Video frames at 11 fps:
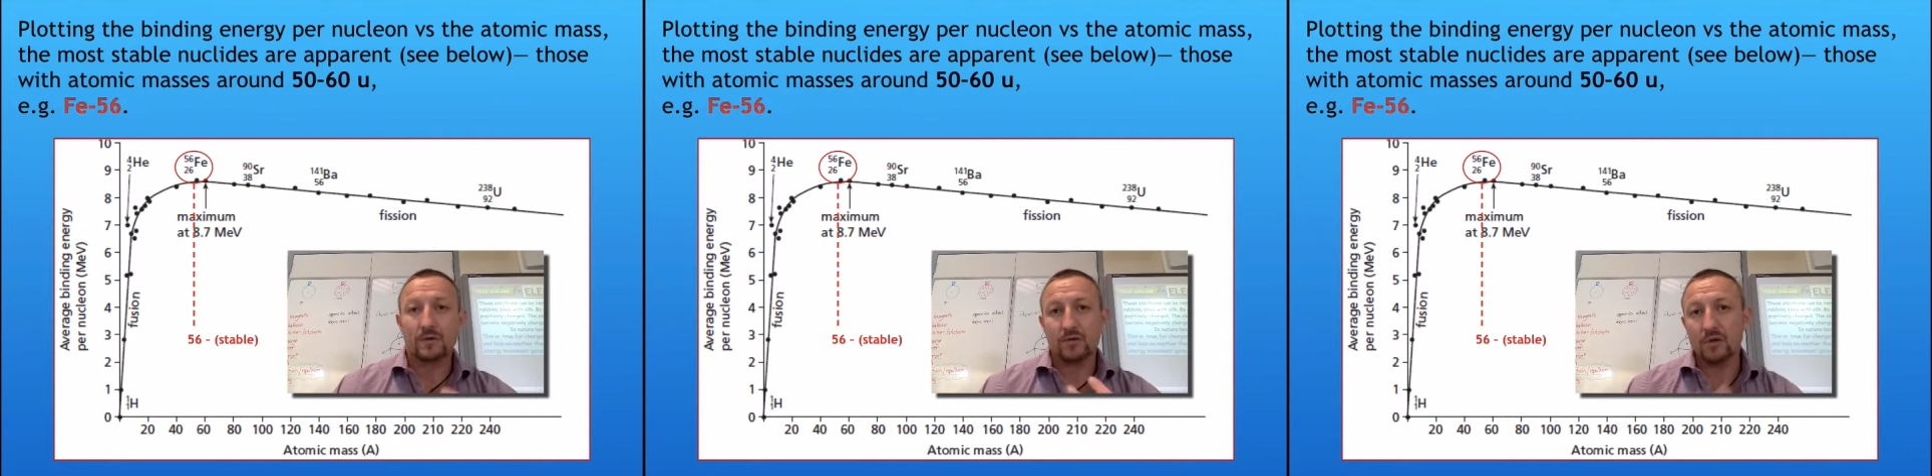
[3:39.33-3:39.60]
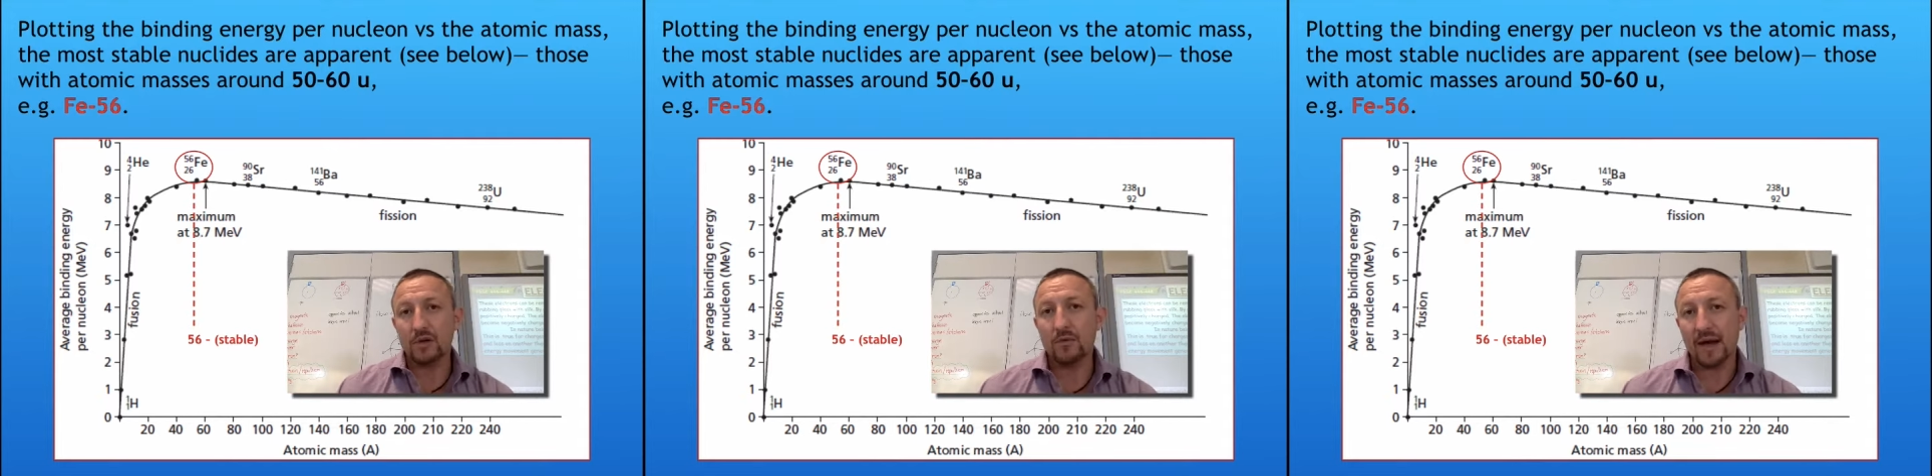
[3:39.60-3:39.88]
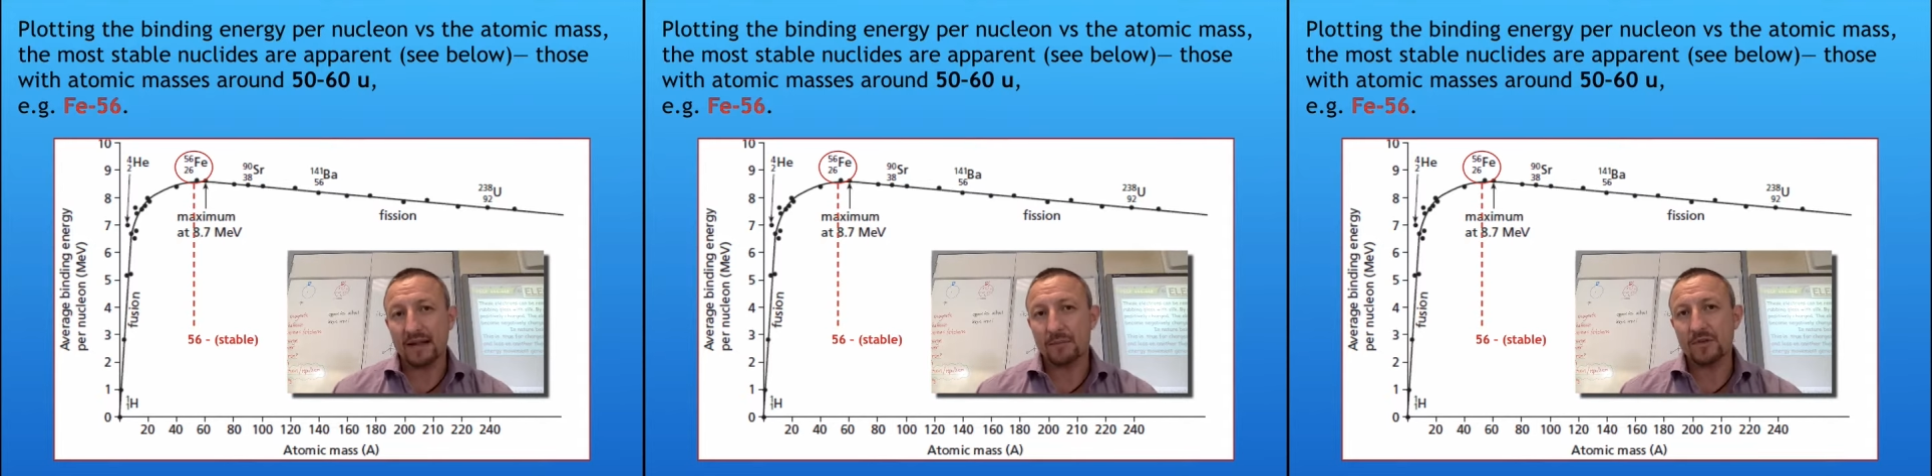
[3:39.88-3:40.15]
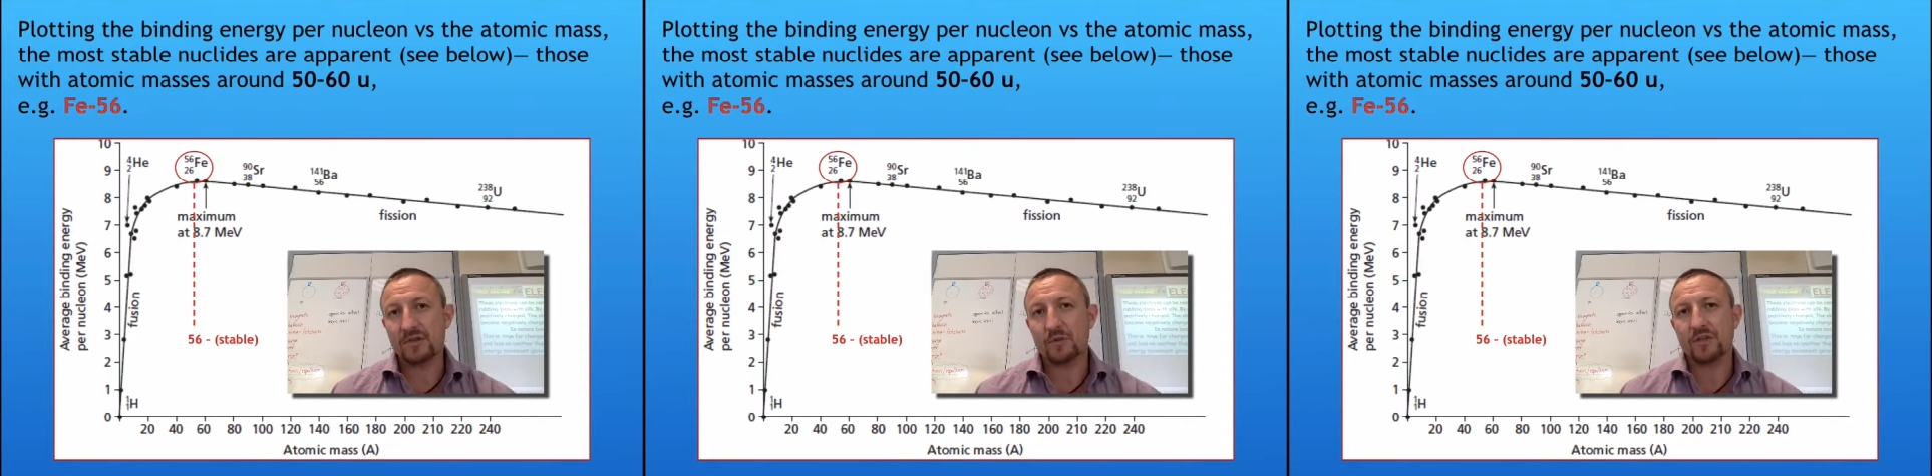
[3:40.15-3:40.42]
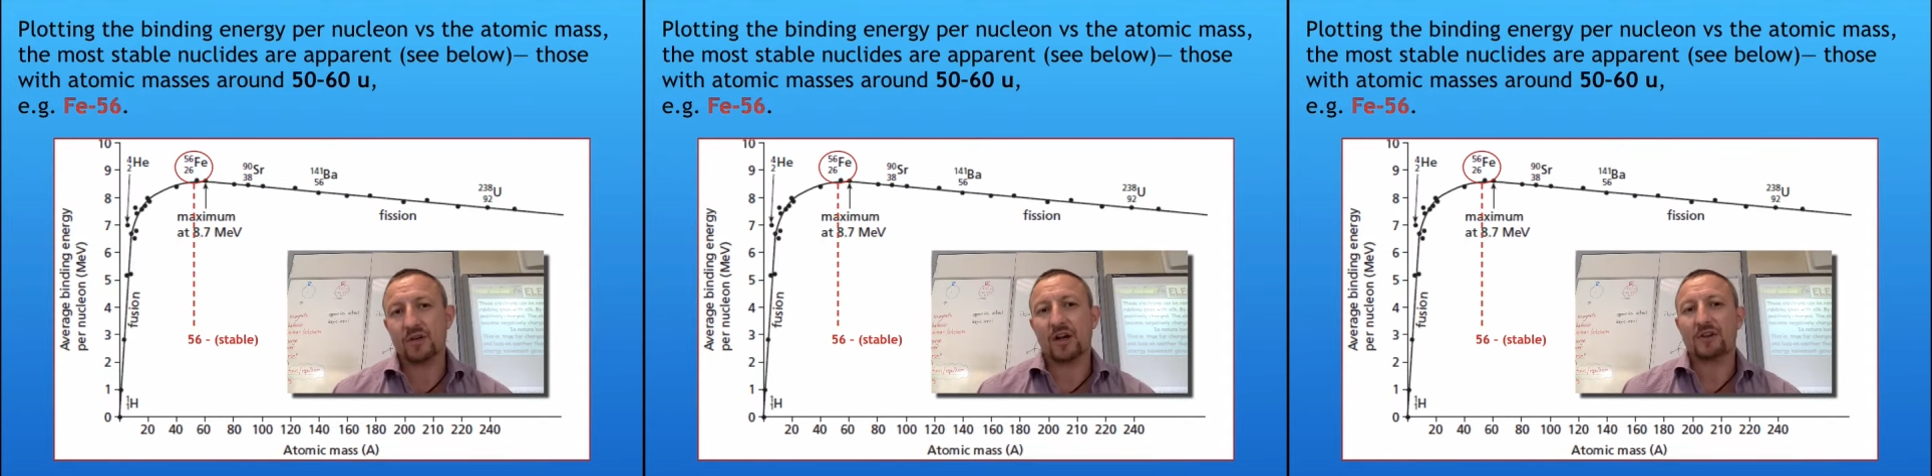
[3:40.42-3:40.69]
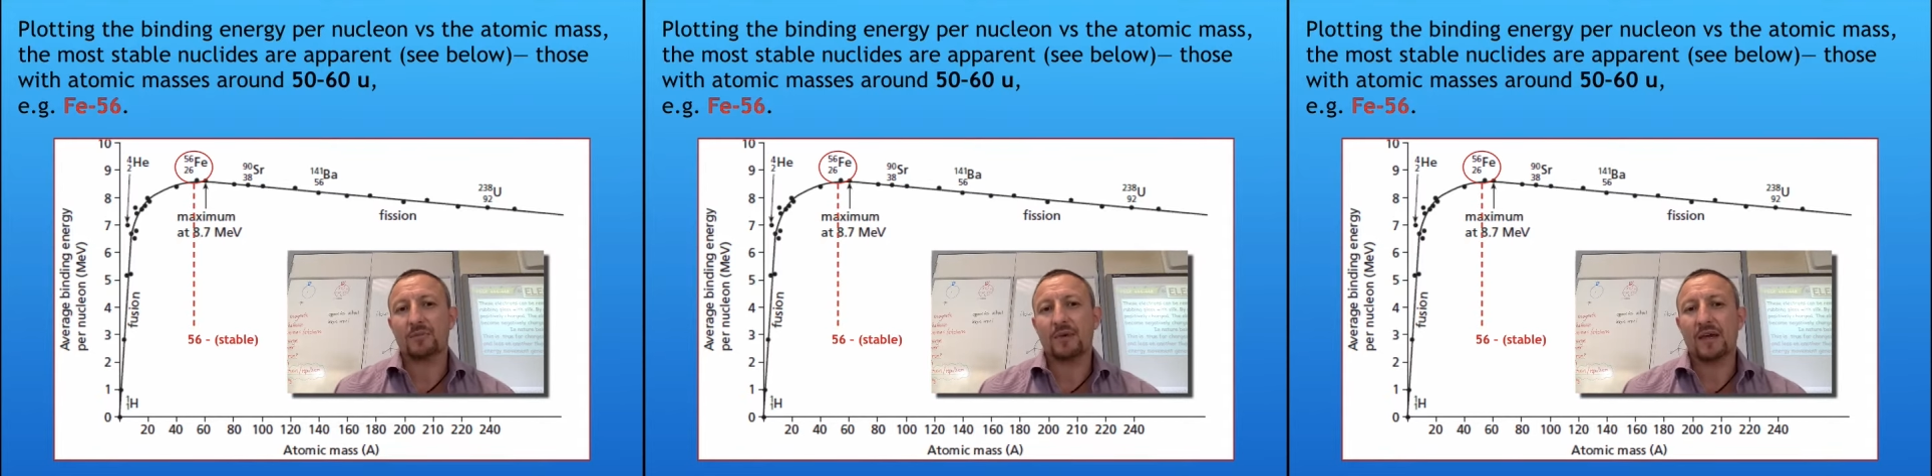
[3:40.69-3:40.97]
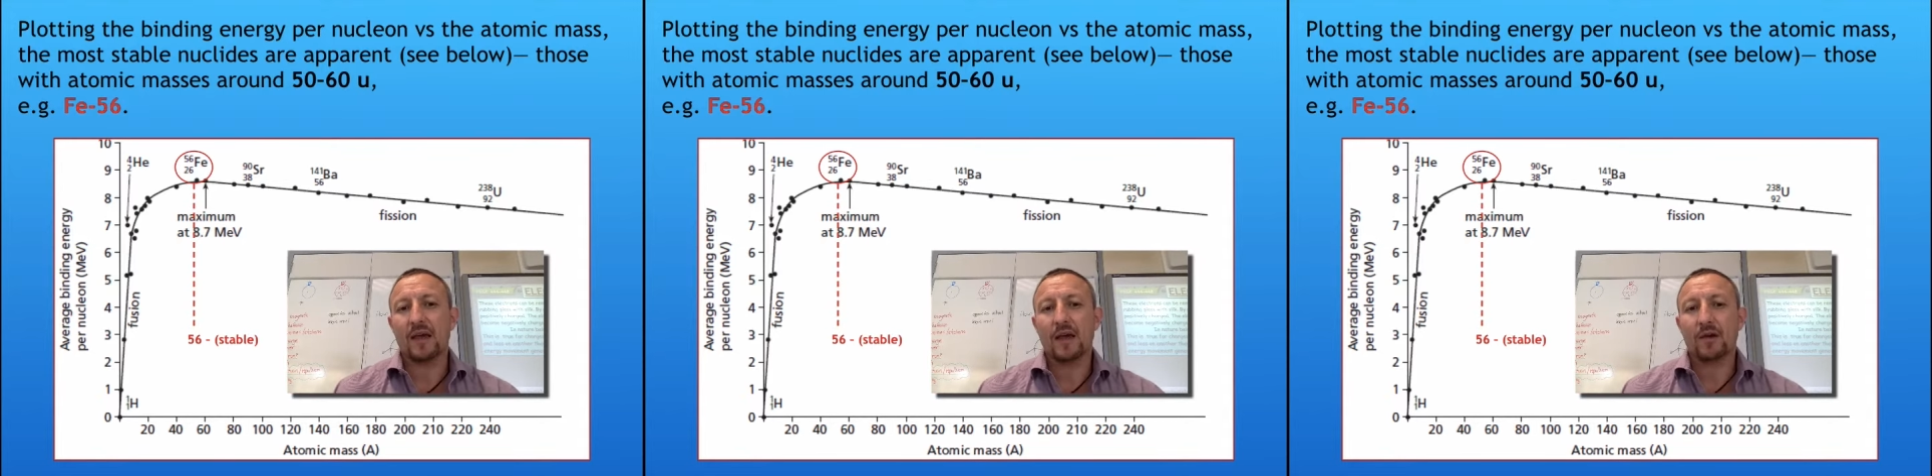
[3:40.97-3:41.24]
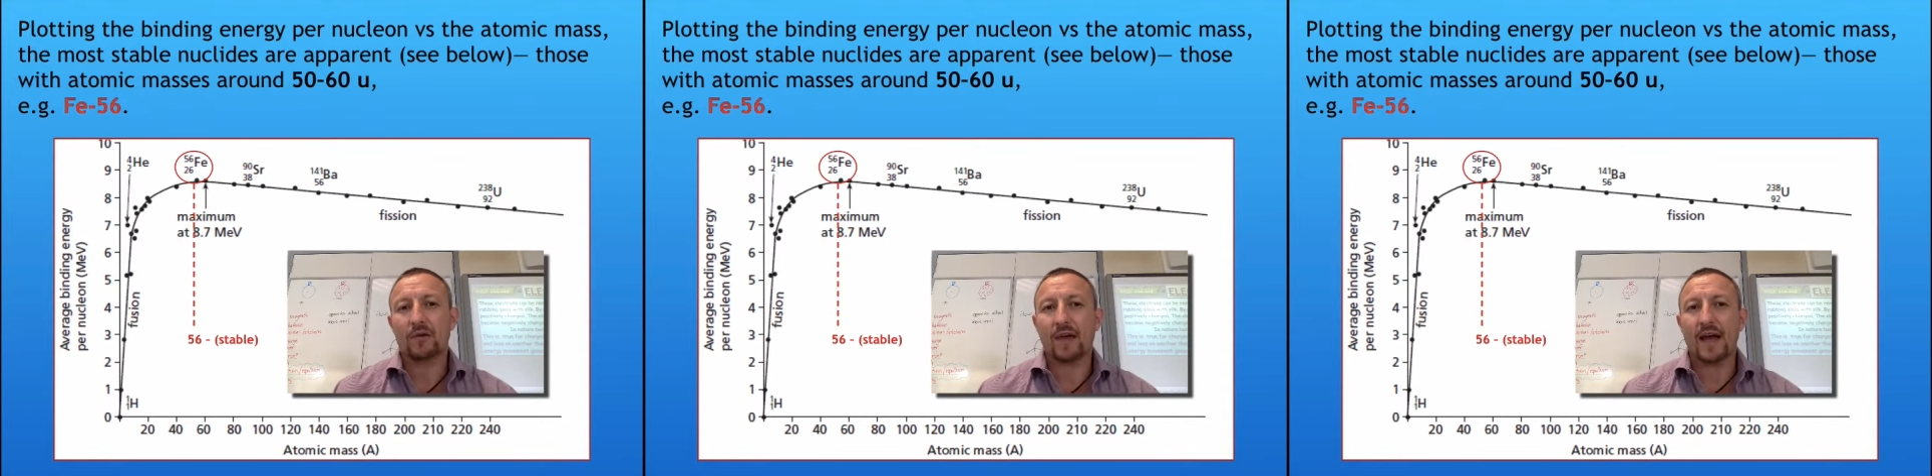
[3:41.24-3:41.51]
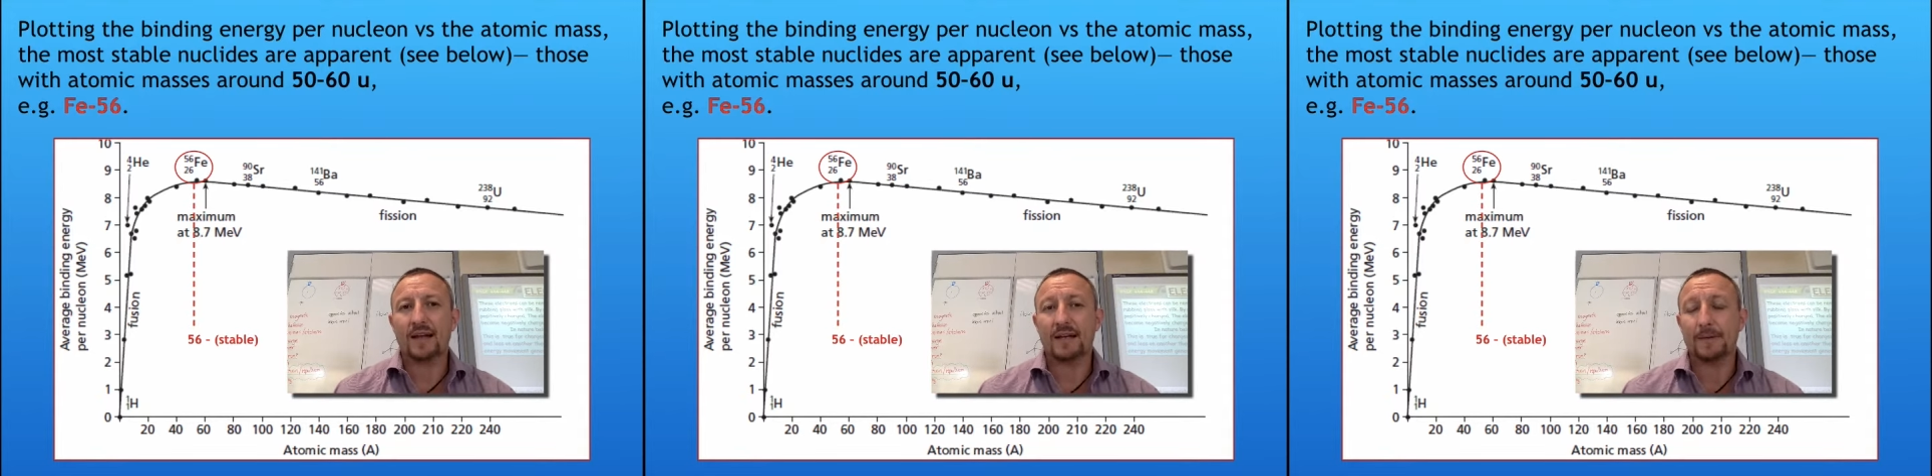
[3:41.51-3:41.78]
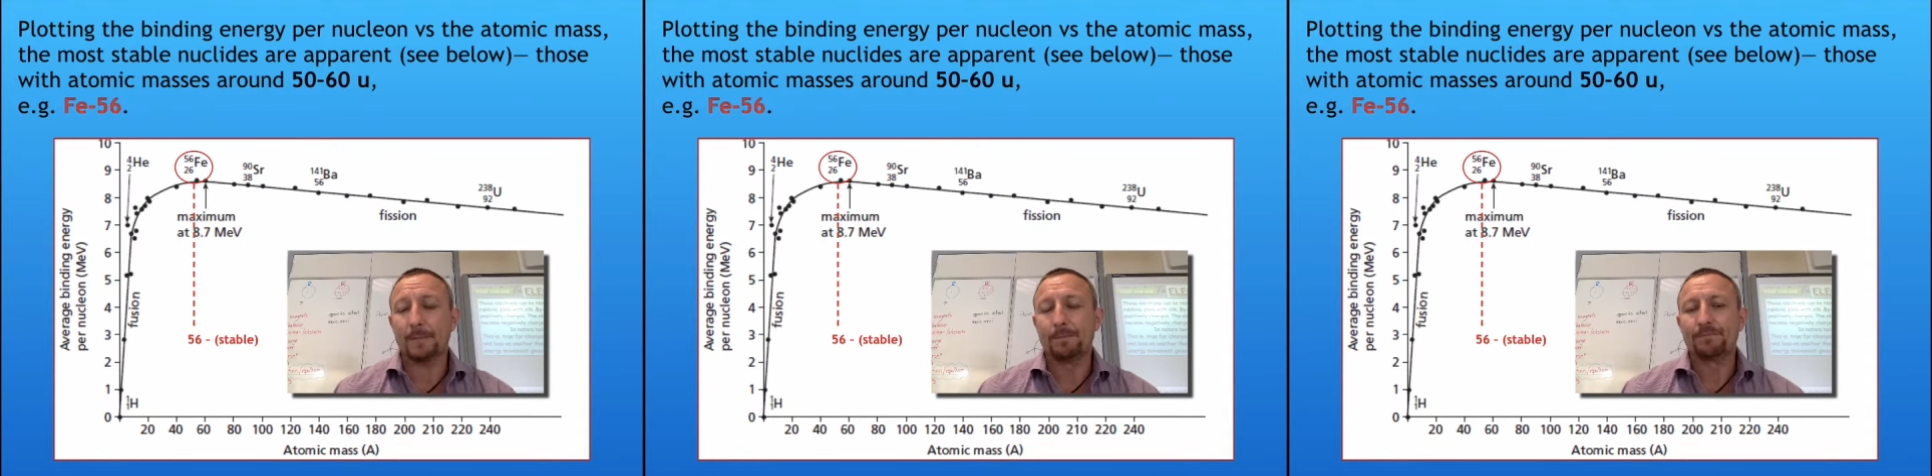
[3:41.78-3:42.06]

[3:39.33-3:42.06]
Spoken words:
new elements which are going to be created.